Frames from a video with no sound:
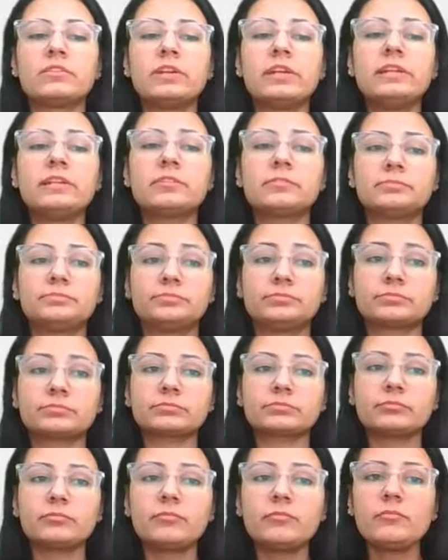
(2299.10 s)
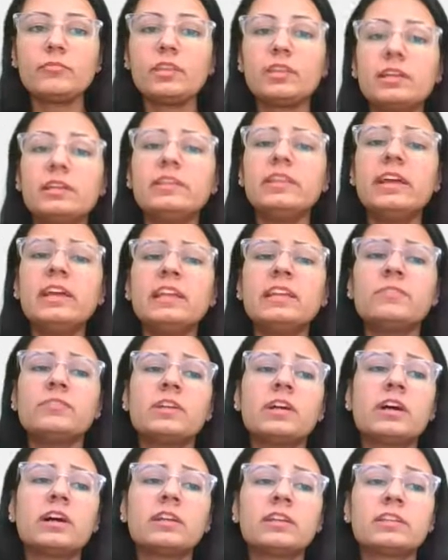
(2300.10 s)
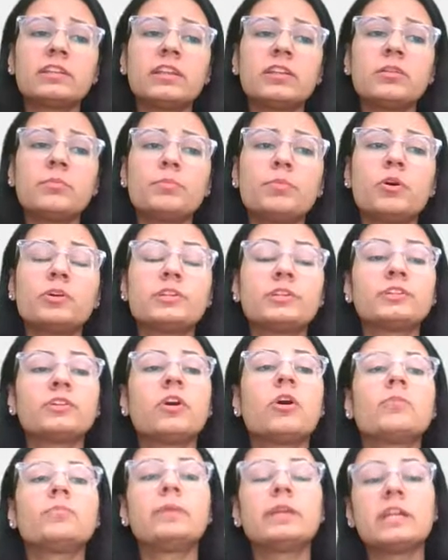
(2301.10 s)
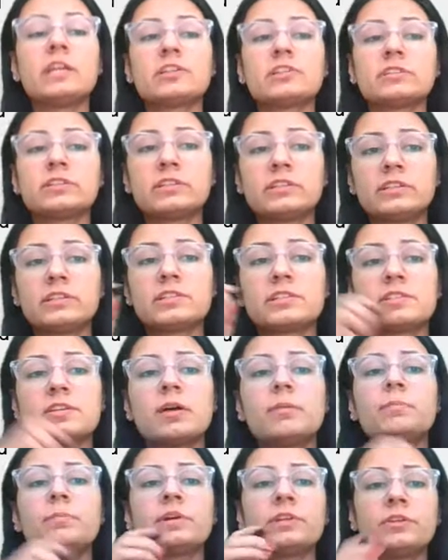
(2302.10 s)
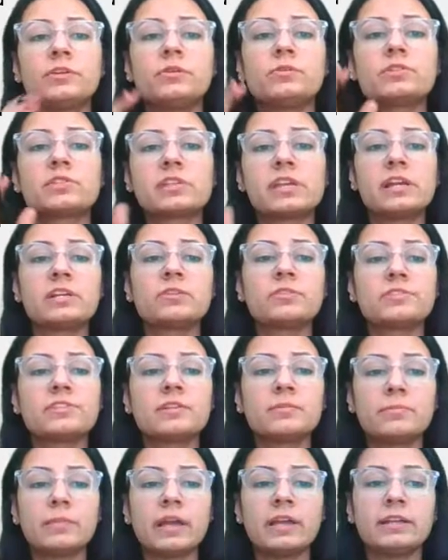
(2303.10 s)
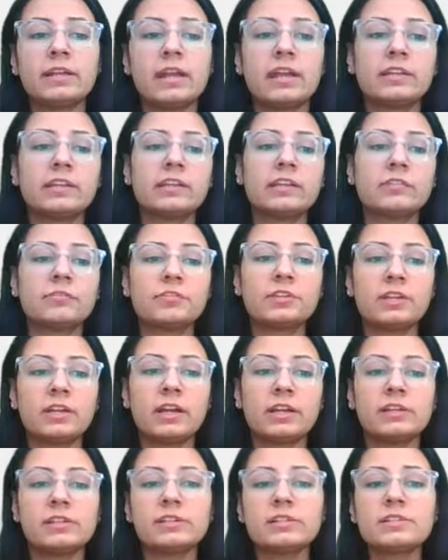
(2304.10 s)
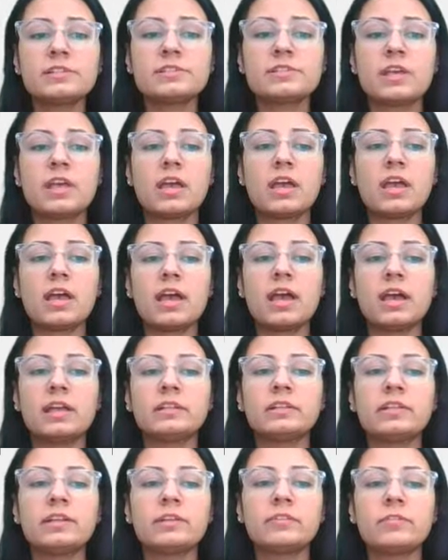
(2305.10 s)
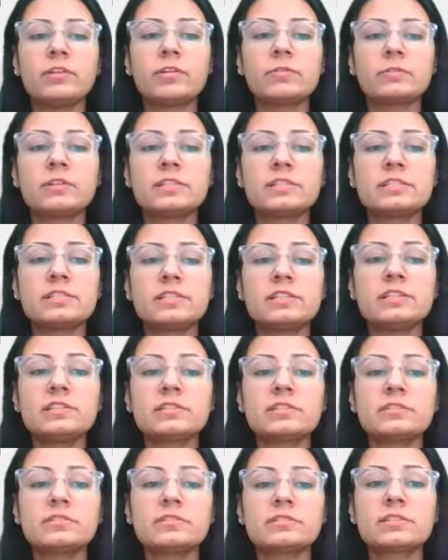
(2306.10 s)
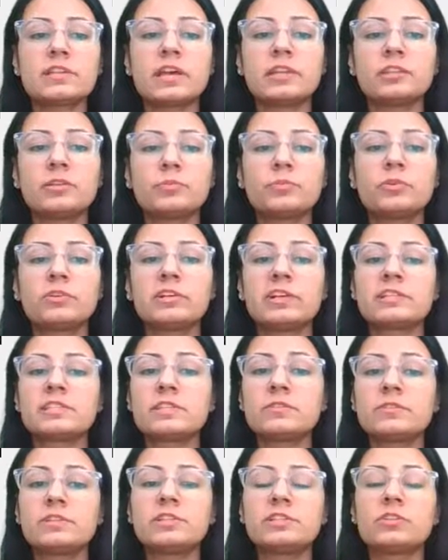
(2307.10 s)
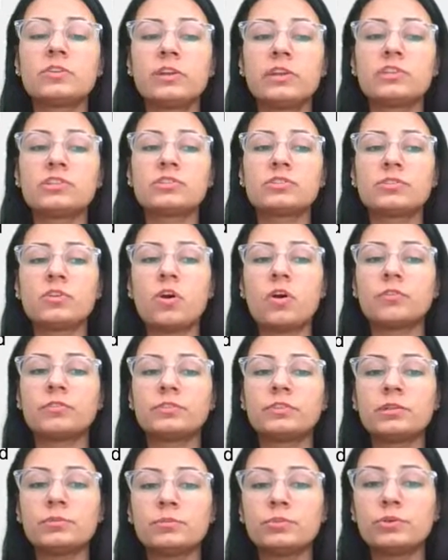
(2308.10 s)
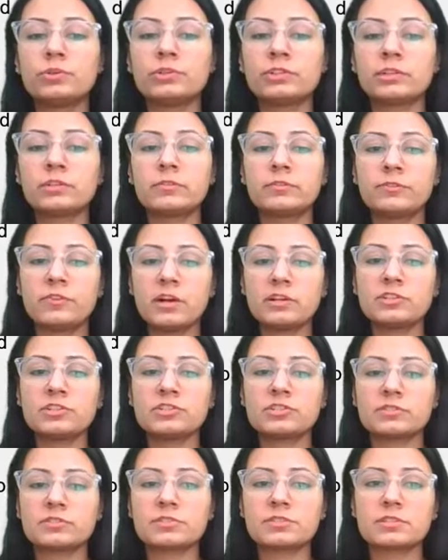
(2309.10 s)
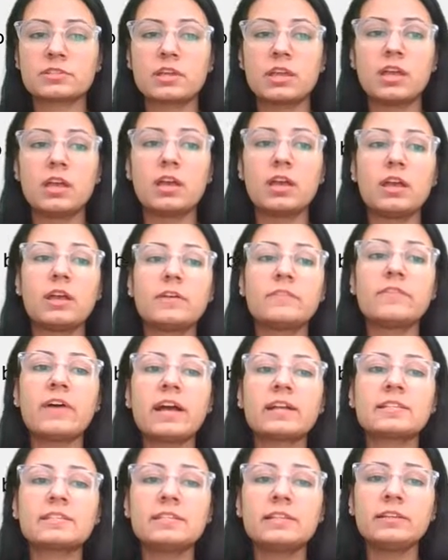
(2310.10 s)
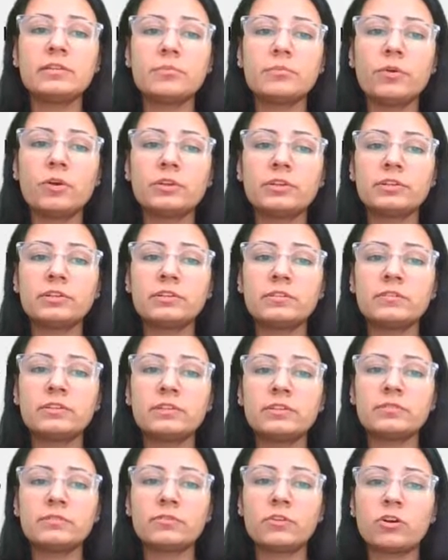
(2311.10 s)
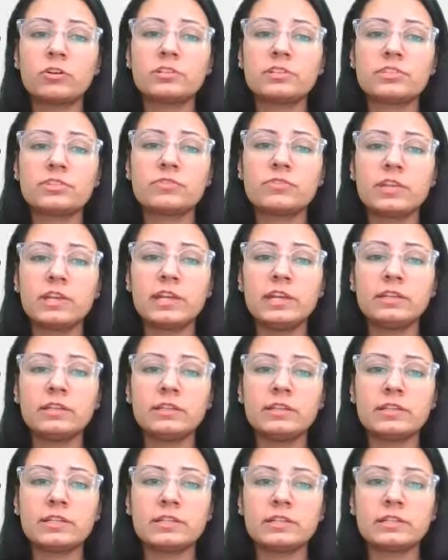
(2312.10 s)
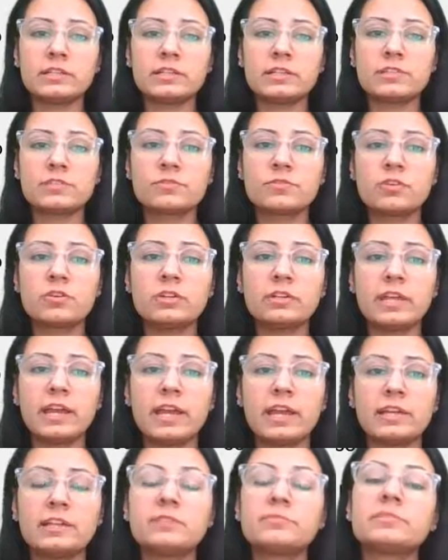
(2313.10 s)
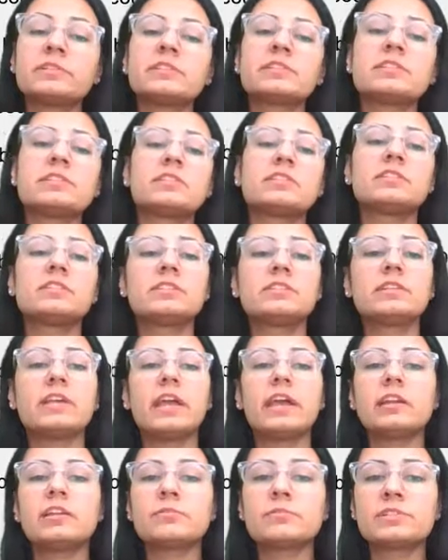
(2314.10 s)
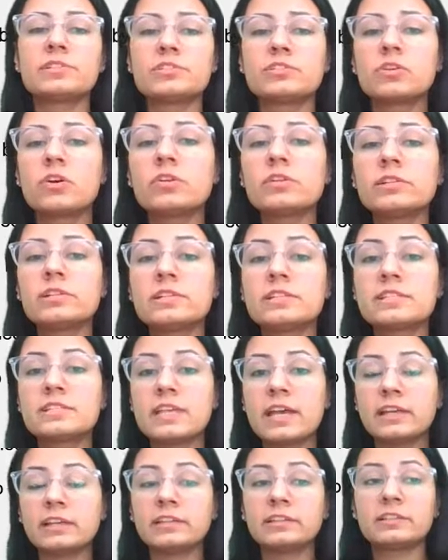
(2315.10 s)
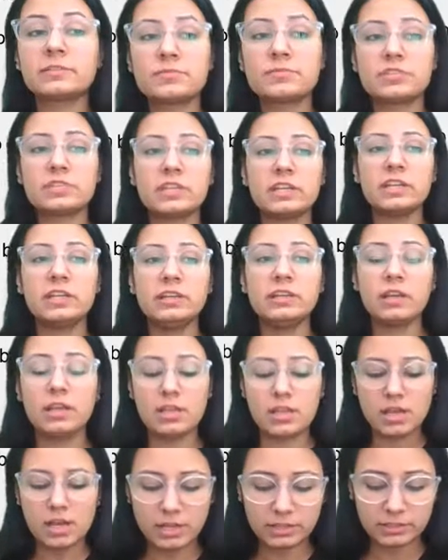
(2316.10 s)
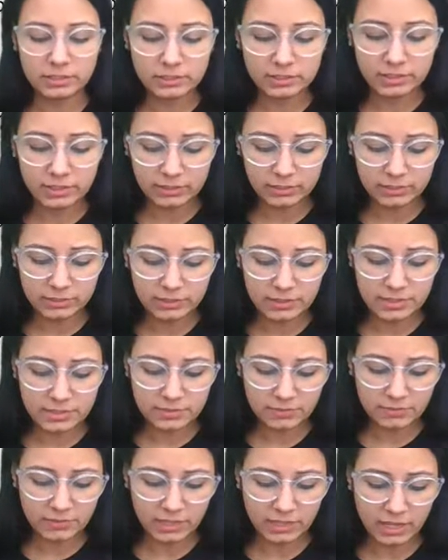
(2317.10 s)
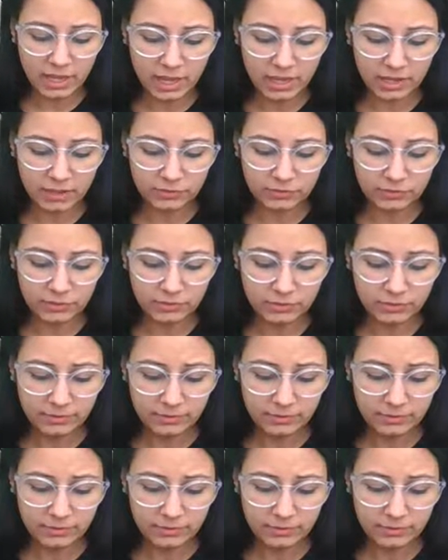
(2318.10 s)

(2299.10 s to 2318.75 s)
right? And if the another important complication, that is subacute sclerosing panencephalitis, and then we have the seizures and the progressive deterioration of the motor functions. Vaccine important one, what strain? It is what, Edmonston-Zagreb strain. Other than this, we have